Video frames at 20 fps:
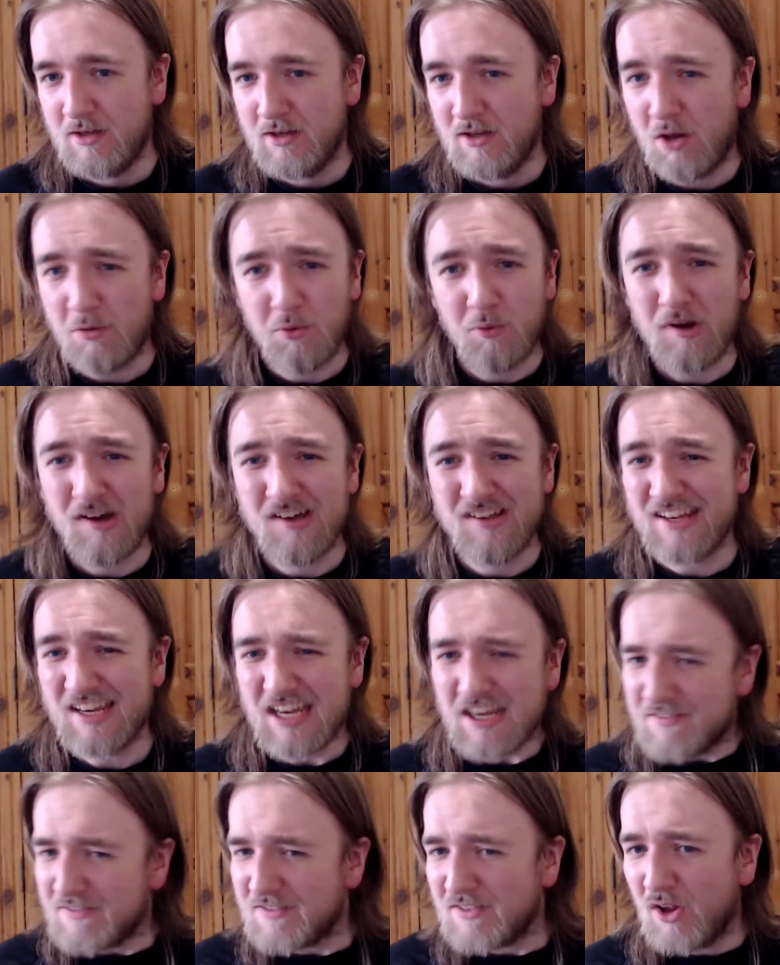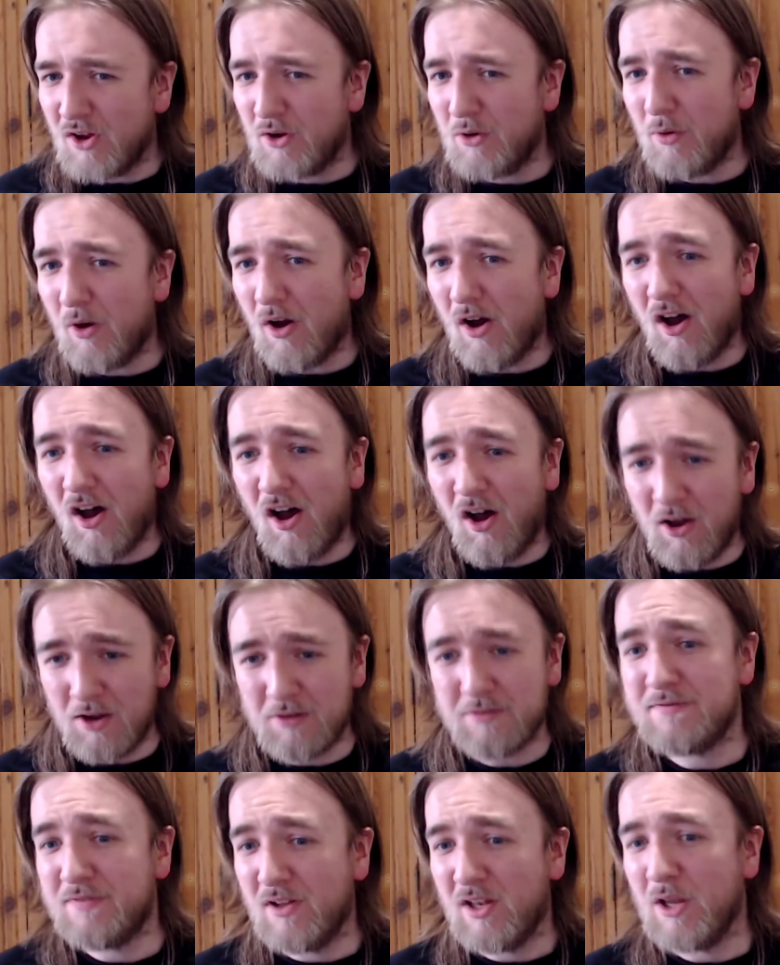I'm aware that even though I
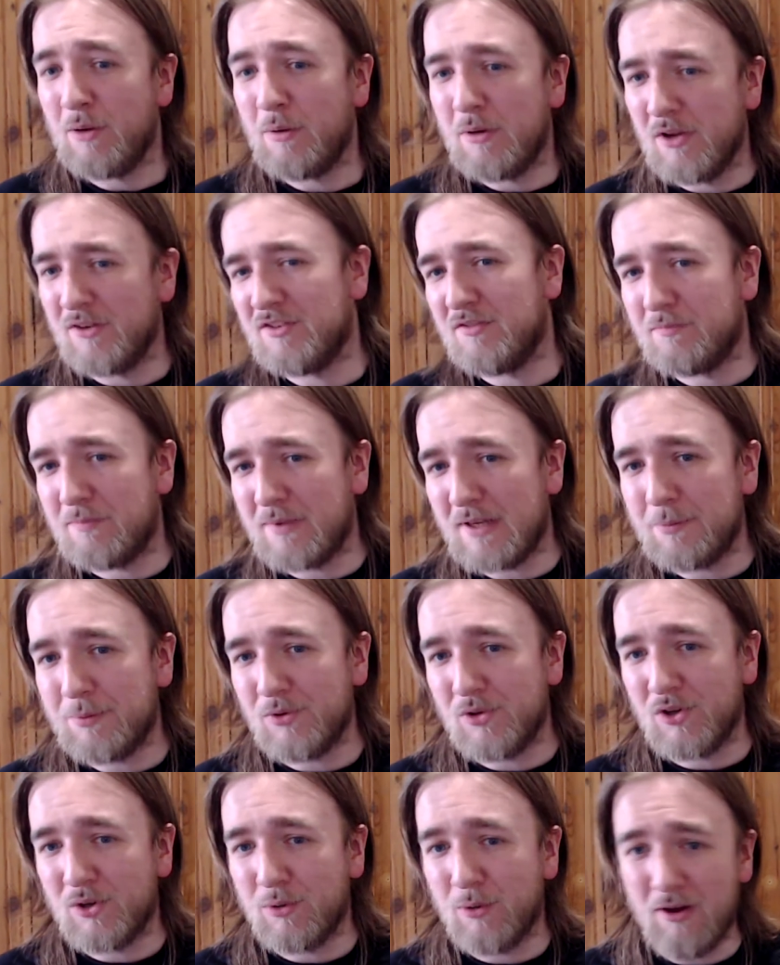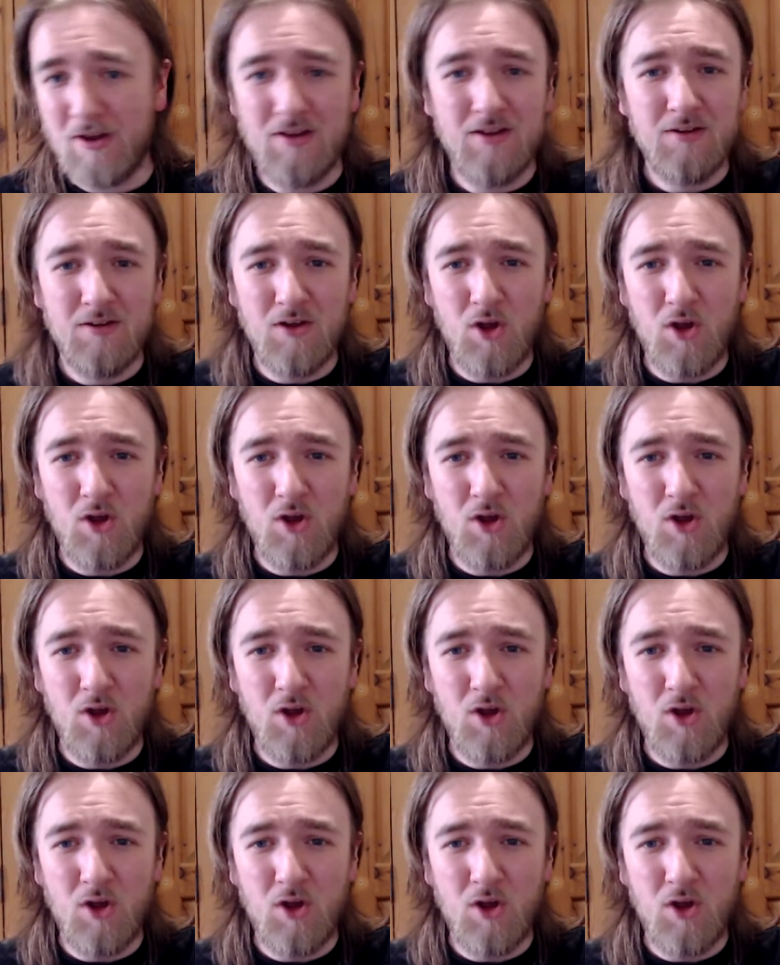follow a lot of people who are